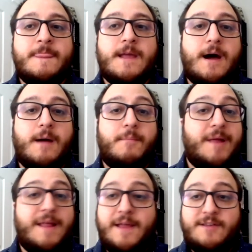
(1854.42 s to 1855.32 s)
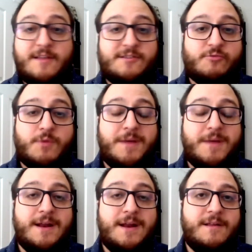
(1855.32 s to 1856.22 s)
Um, but they, it's just
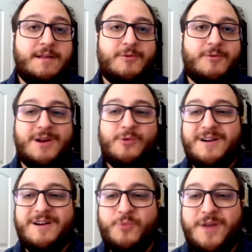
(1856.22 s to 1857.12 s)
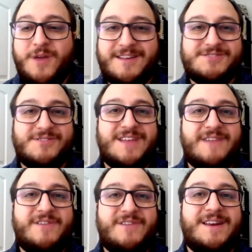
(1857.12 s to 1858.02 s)
repeated. So, you know, we're here in week six or
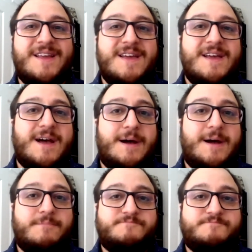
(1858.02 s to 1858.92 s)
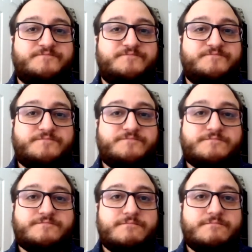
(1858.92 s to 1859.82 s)
seven and, um,
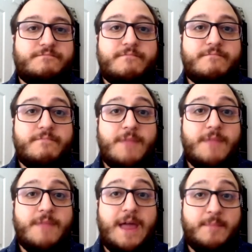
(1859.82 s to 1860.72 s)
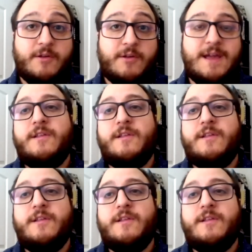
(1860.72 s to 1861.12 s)
and I'm still seeing it constantly.